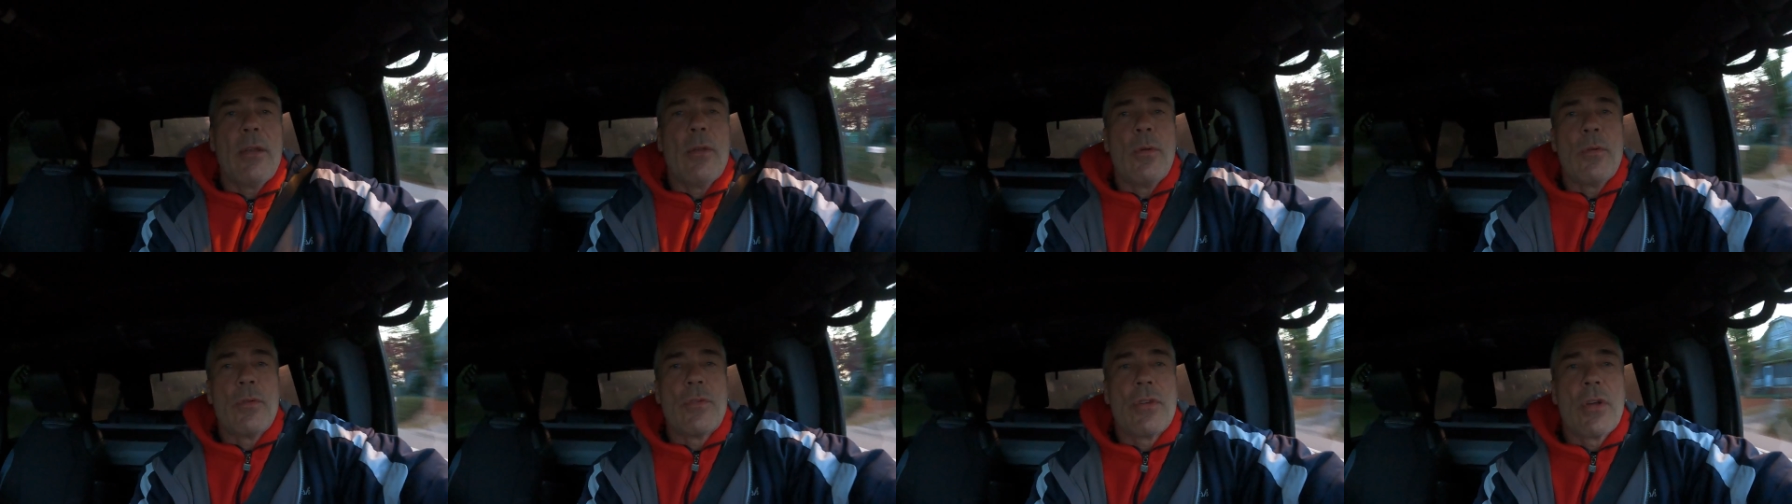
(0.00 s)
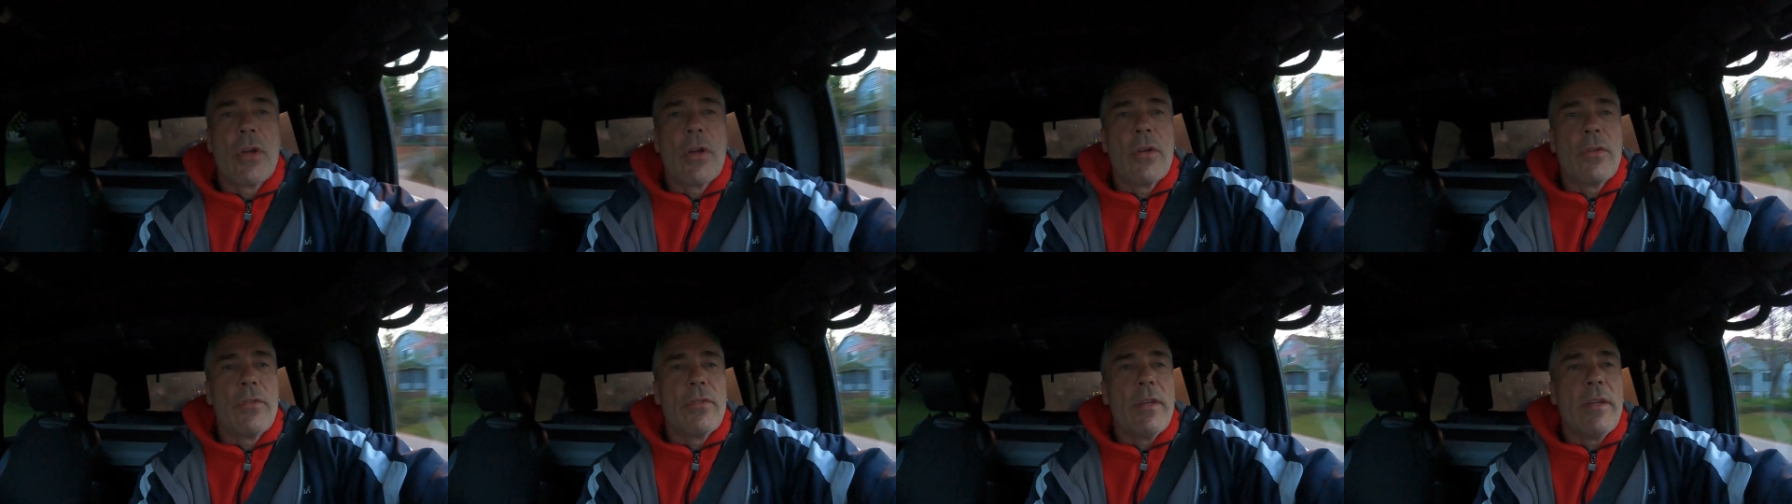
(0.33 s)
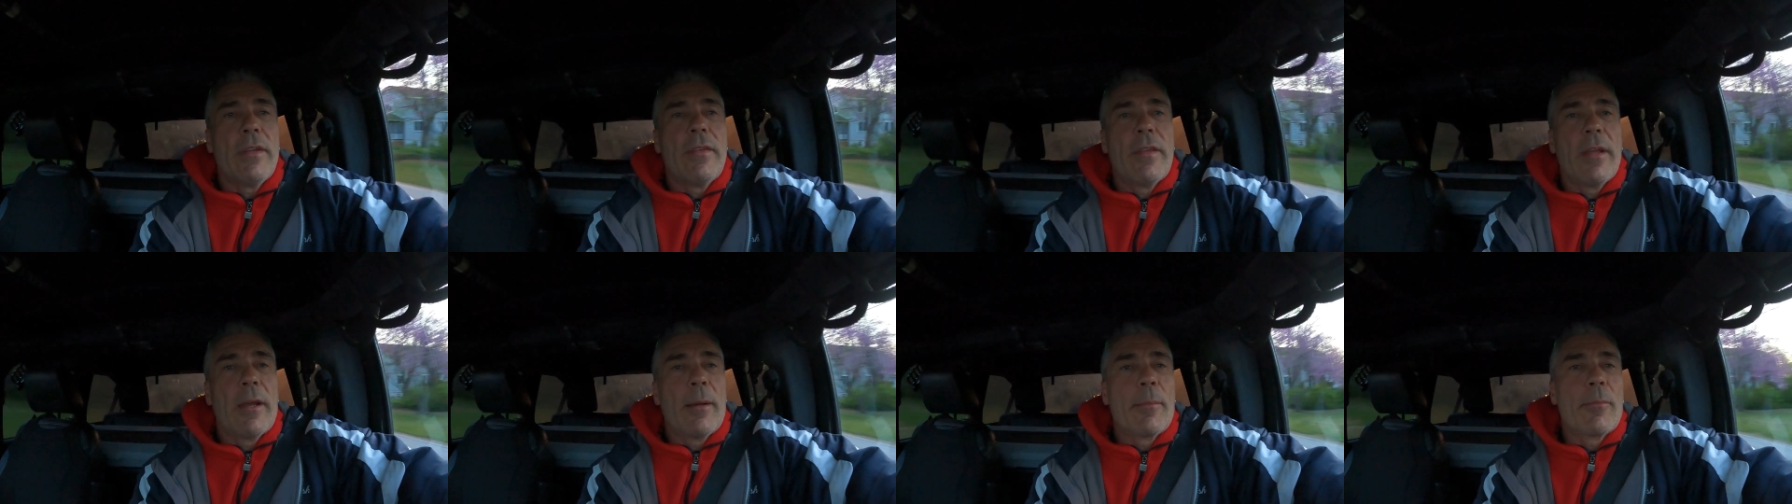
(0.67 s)
New
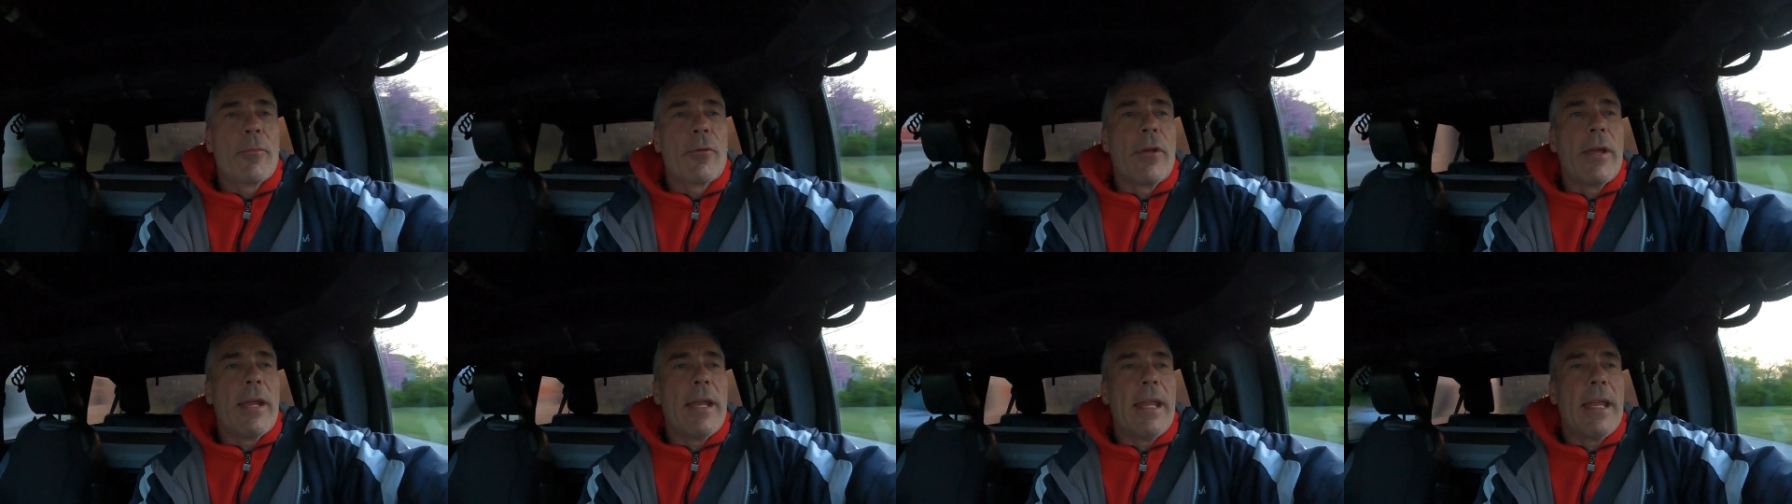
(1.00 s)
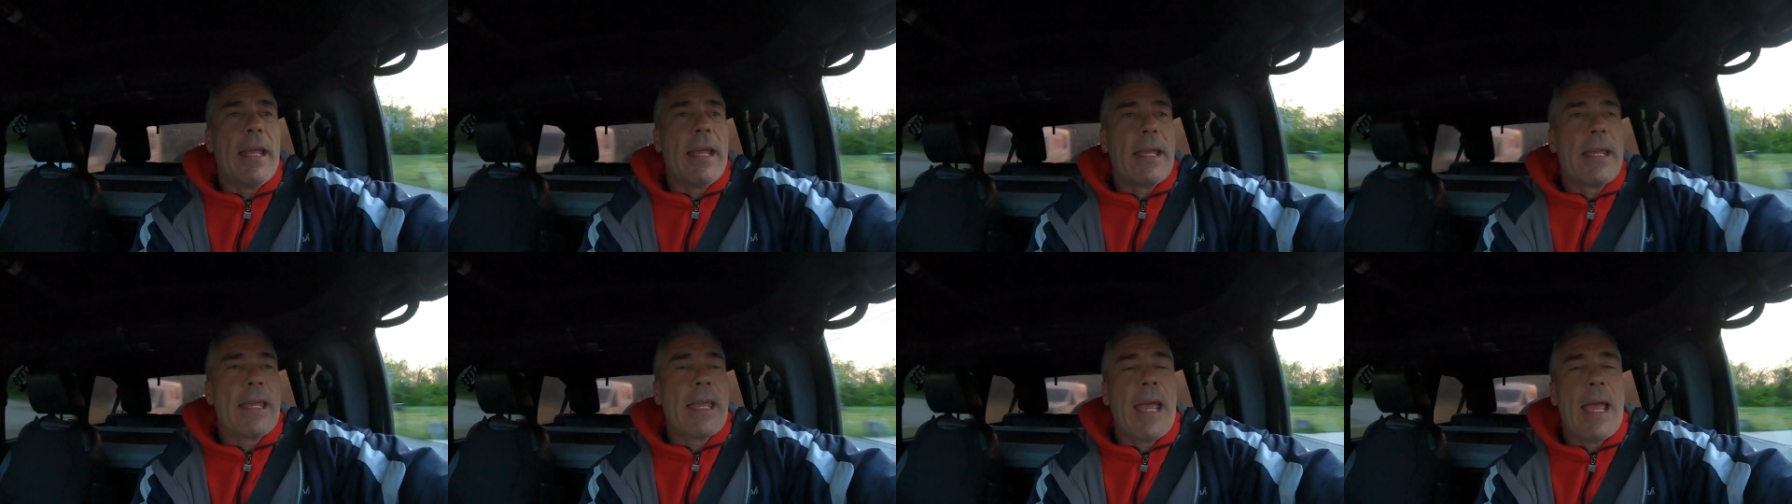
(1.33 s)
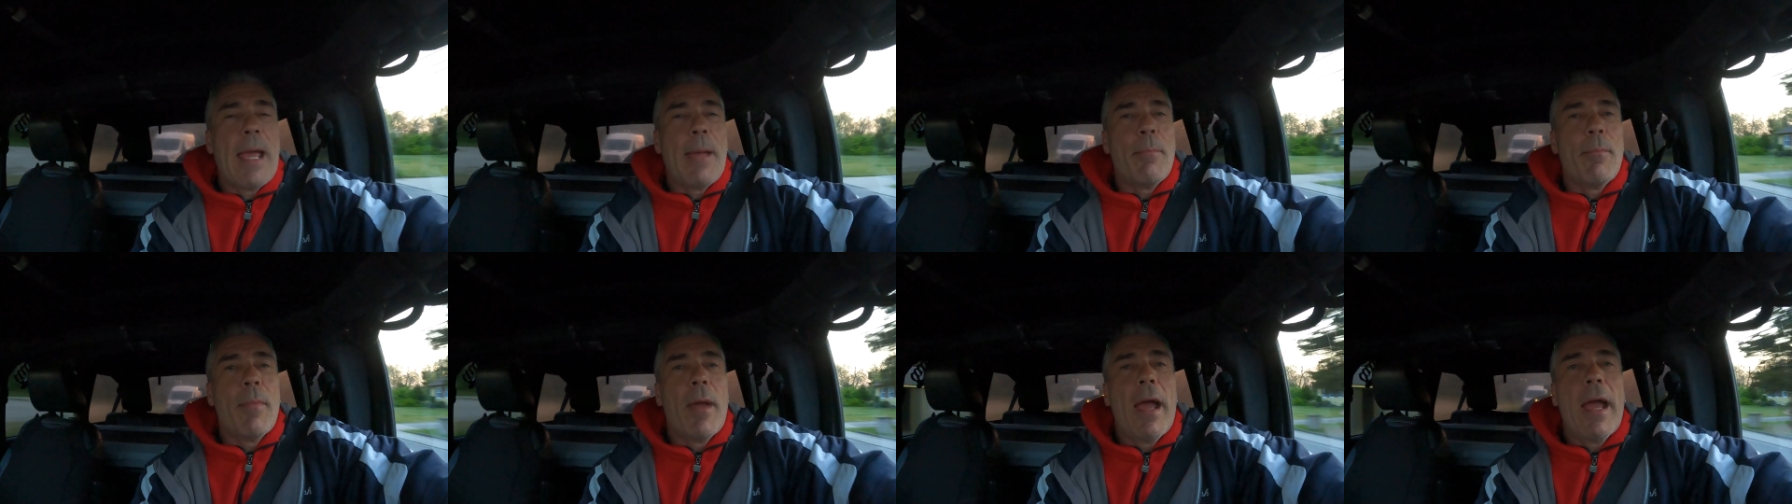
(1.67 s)
Jersey to the marina in
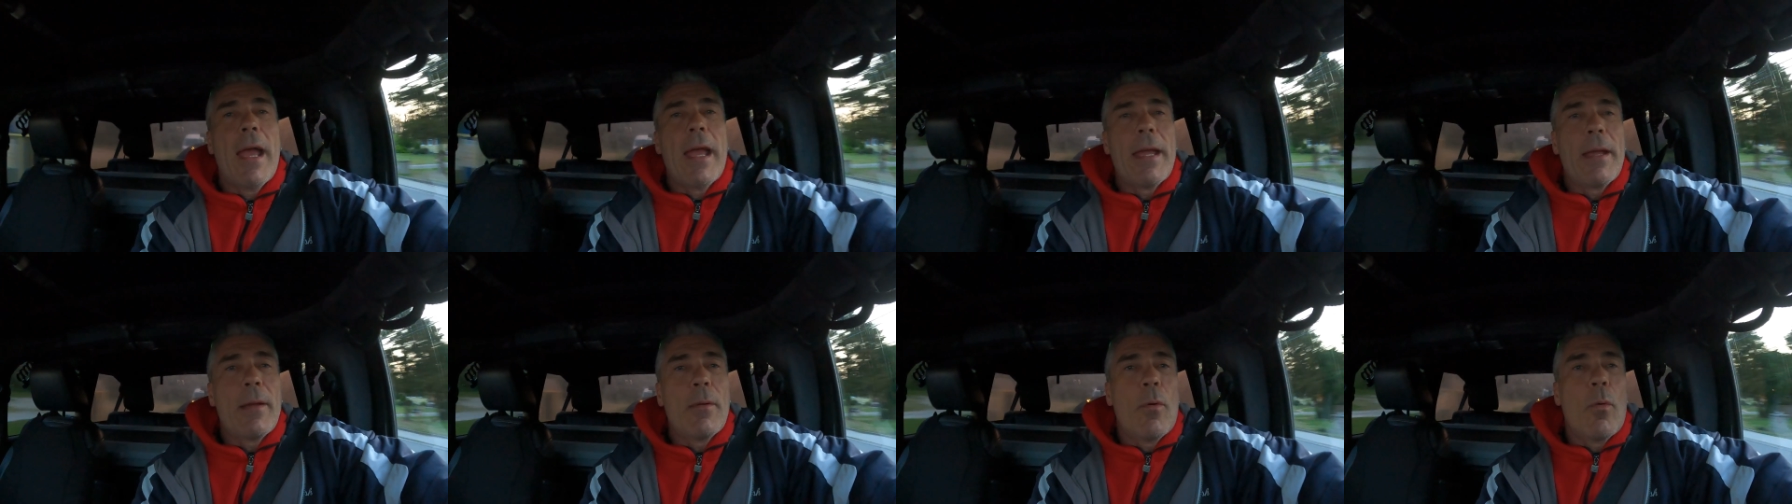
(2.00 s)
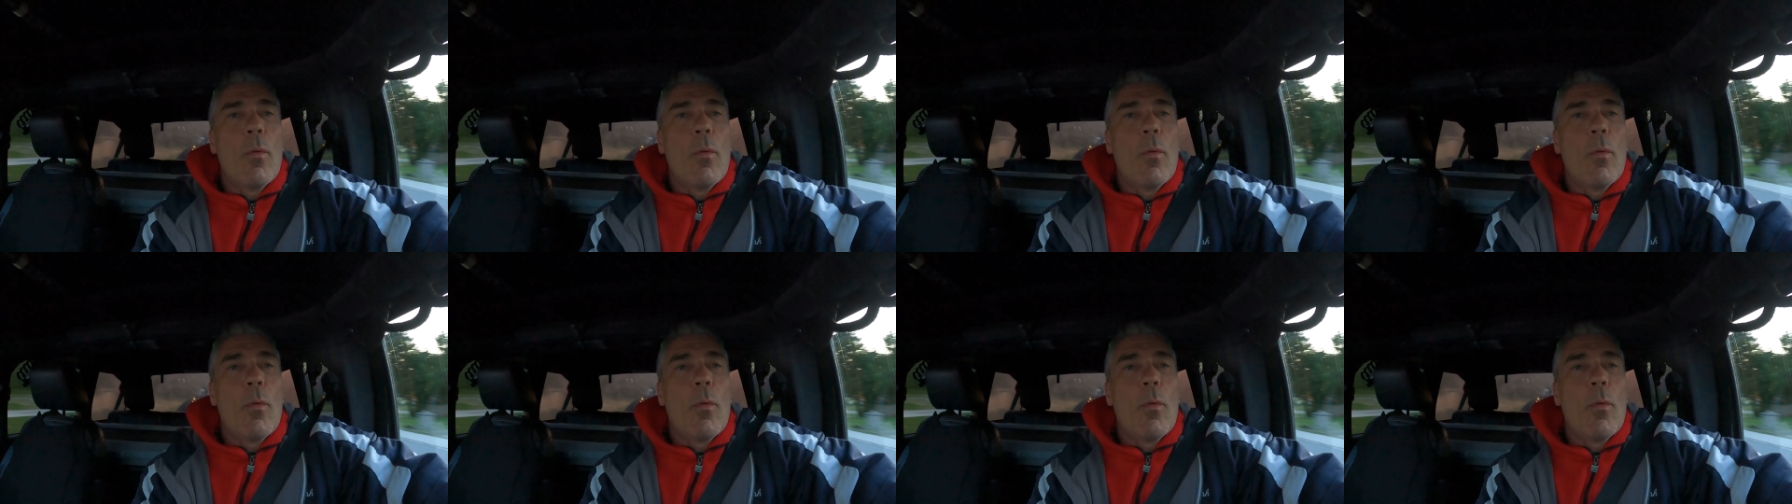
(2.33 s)
Cape May